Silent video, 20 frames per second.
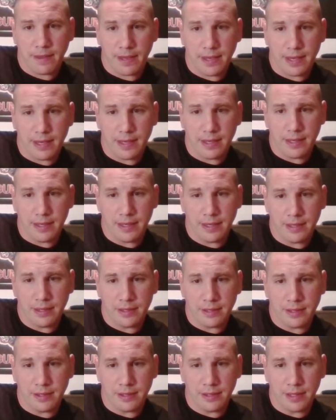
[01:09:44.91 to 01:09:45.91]

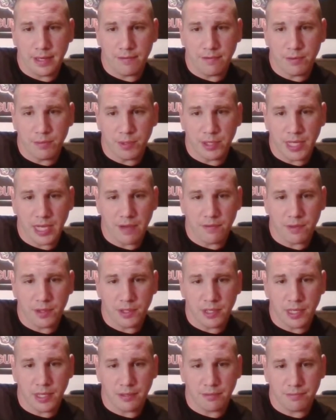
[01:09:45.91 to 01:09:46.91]
and everybody have a
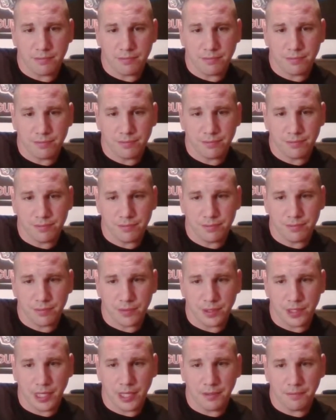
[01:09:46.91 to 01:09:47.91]
good night.
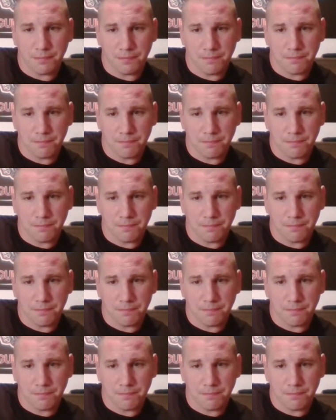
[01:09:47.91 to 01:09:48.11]
Good night.